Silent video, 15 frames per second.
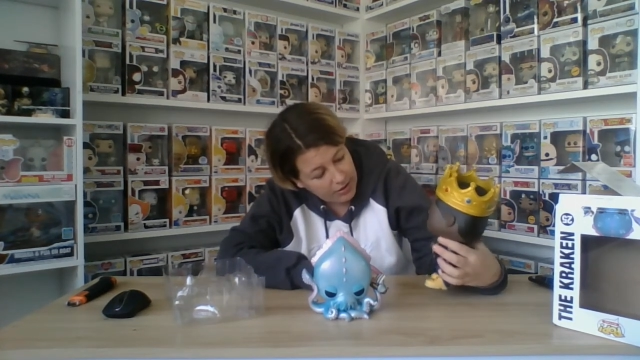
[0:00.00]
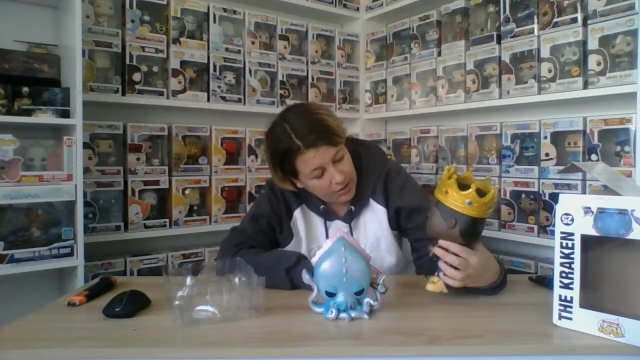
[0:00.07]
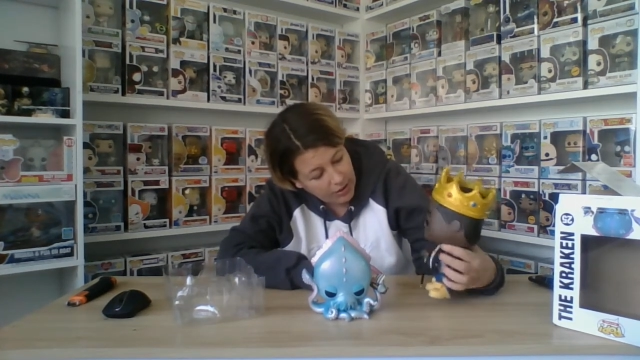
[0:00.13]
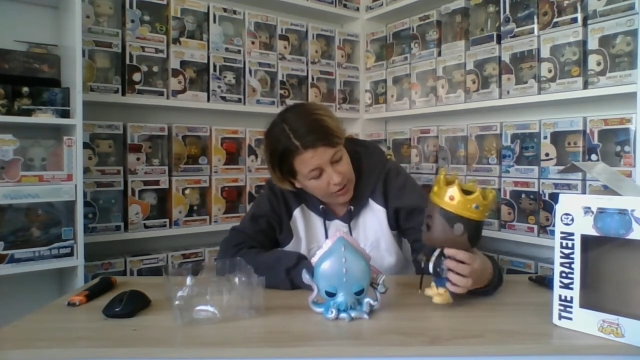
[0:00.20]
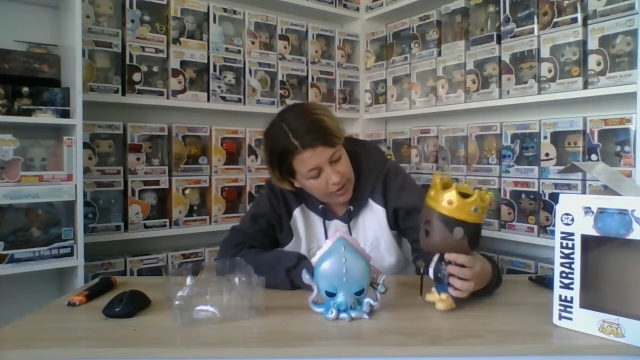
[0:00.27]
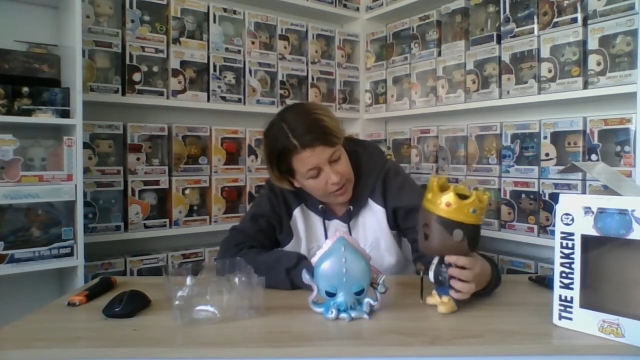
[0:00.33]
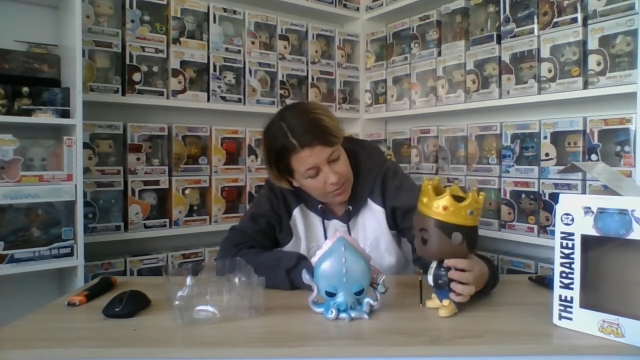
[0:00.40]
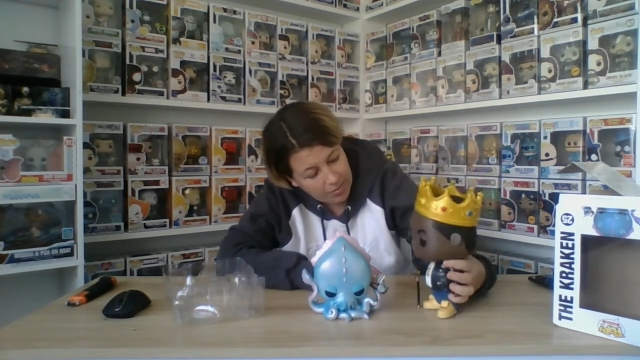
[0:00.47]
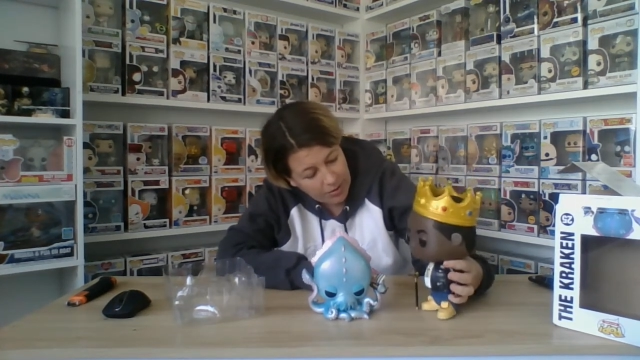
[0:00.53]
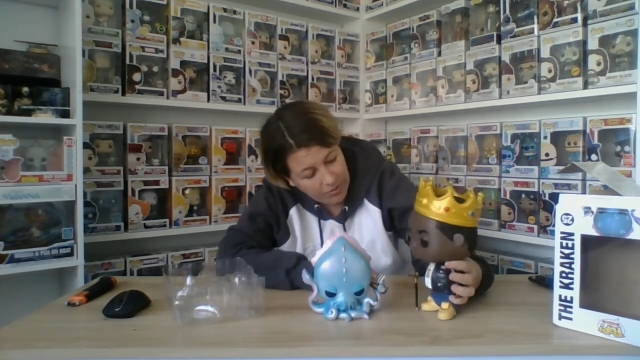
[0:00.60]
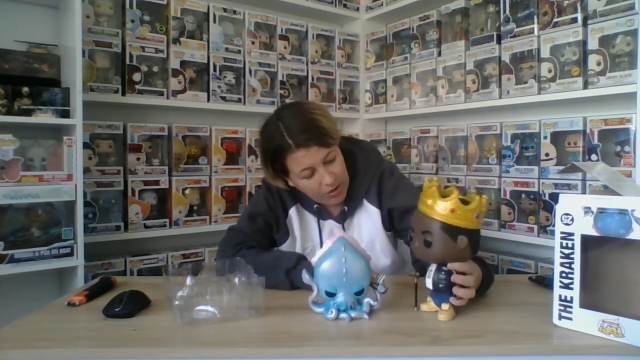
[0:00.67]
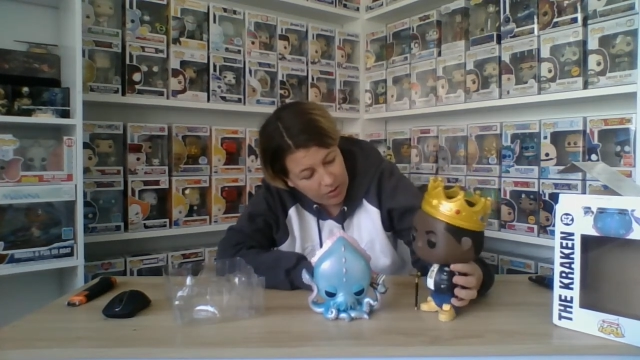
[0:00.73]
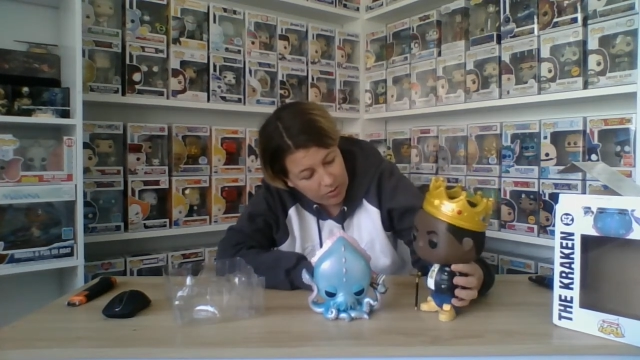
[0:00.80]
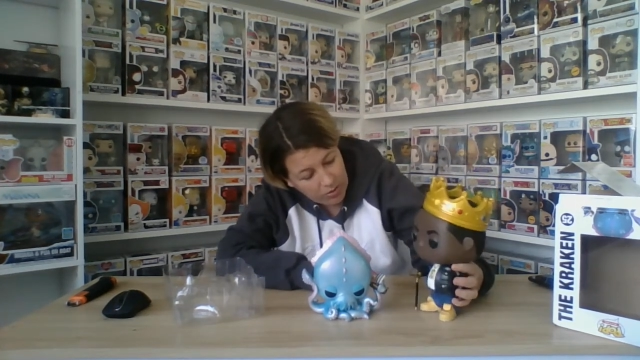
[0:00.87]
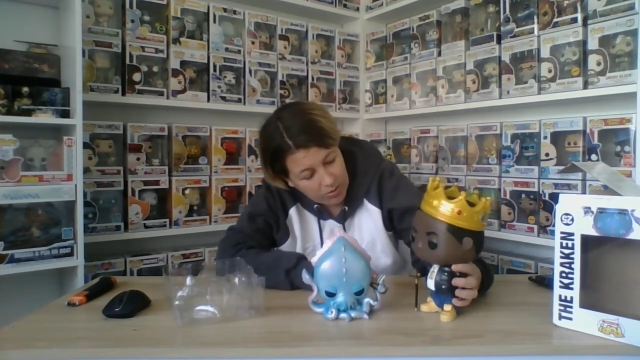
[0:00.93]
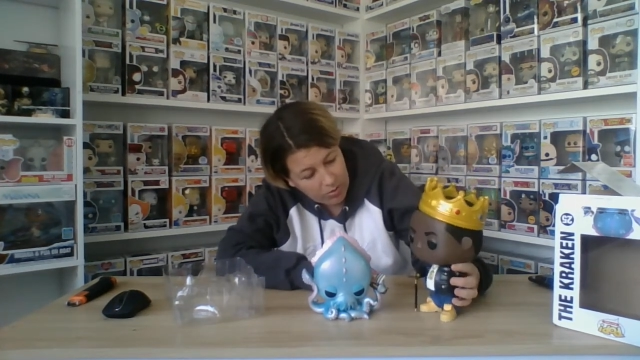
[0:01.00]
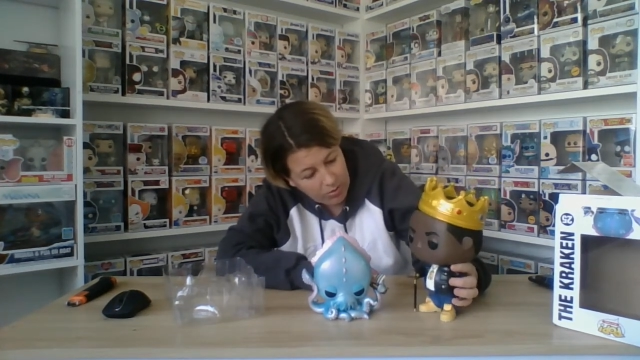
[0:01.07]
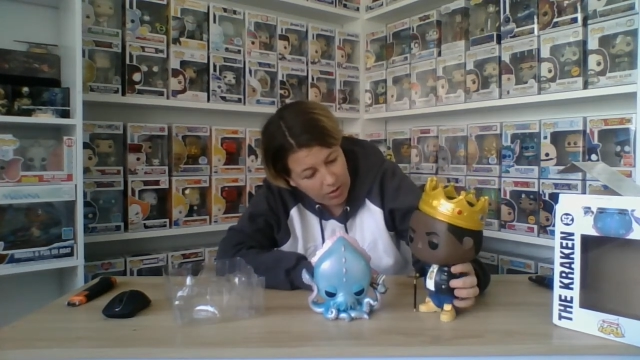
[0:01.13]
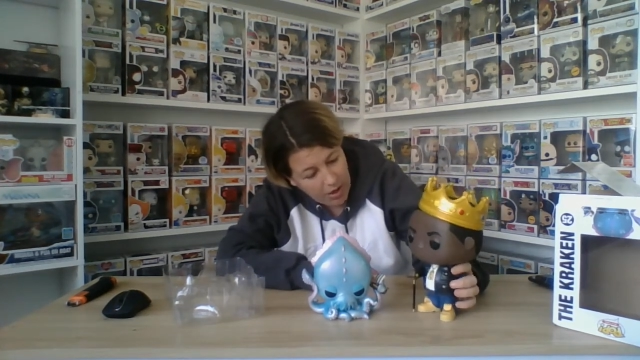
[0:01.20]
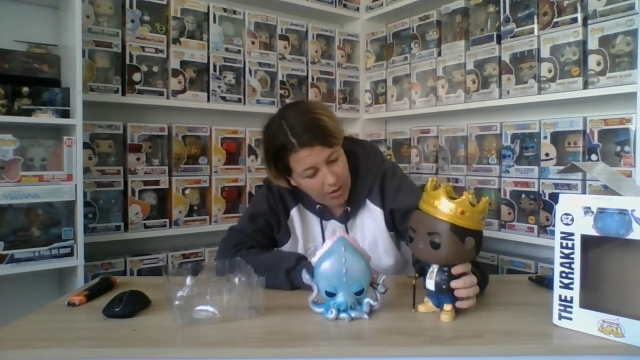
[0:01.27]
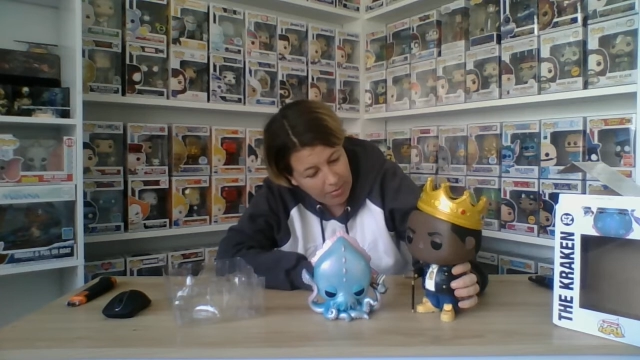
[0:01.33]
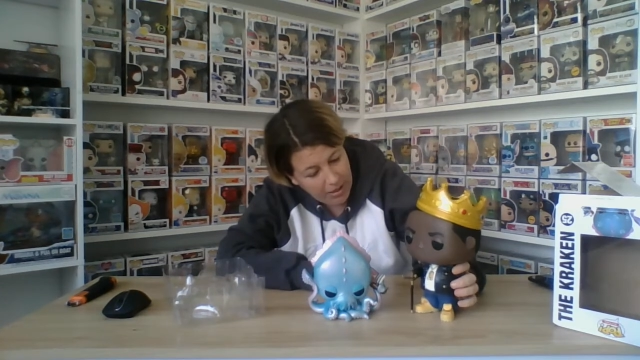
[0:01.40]
you know, he's a bit of old
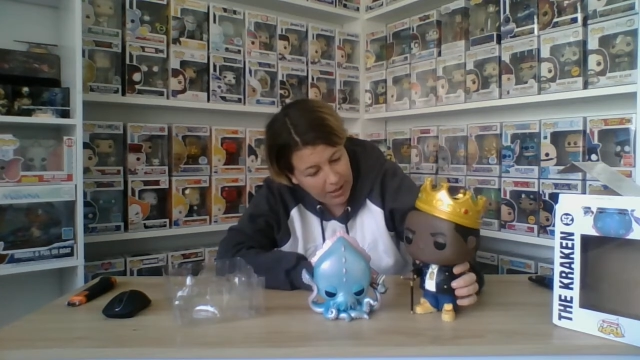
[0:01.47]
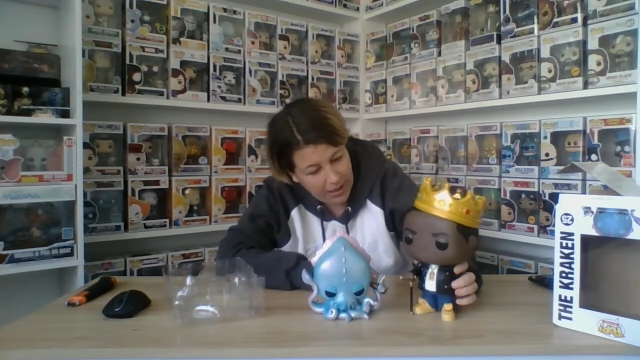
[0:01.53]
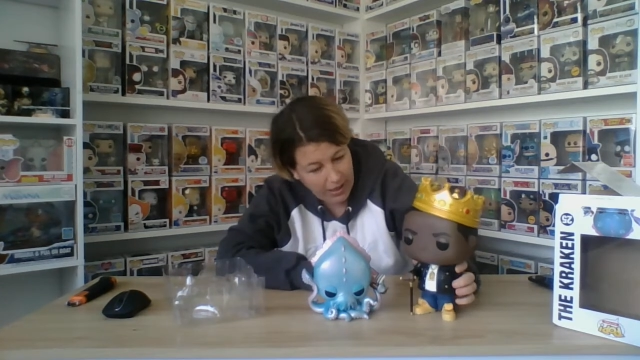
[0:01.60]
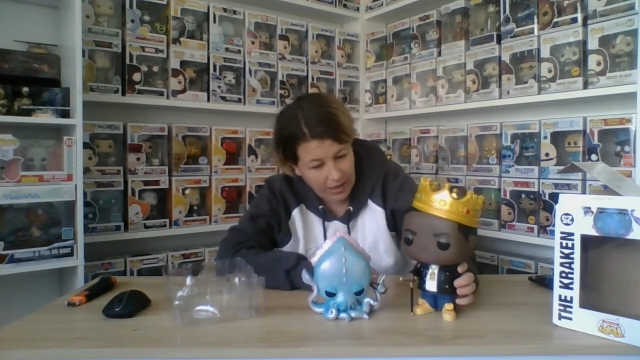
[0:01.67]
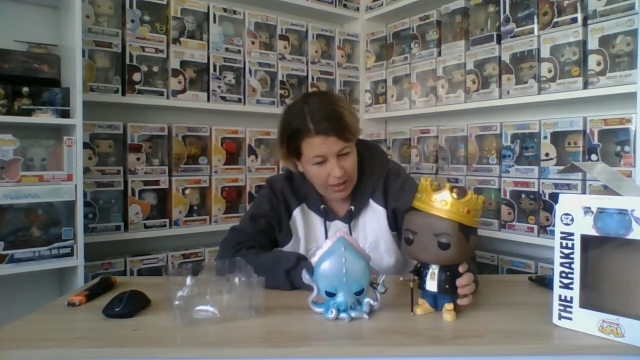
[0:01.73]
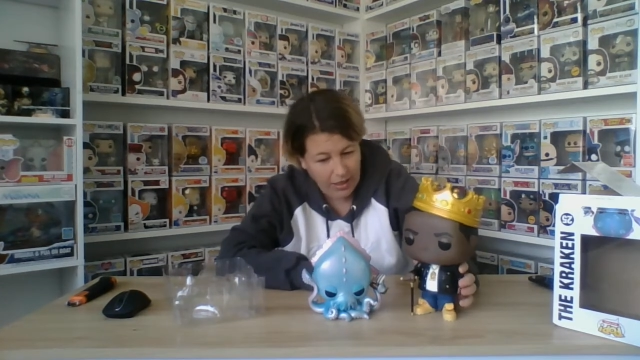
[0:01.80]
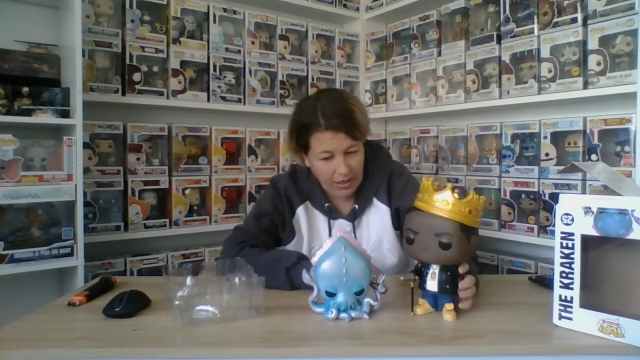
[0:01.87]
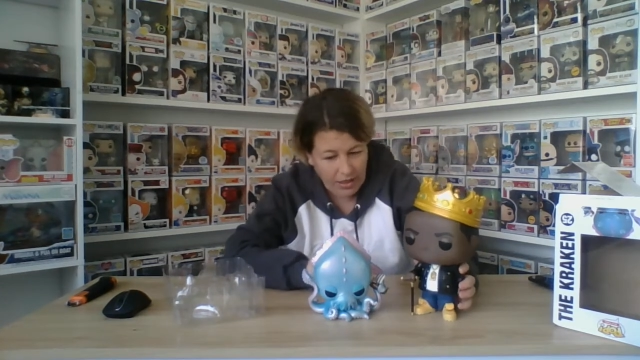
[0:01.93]
school like me.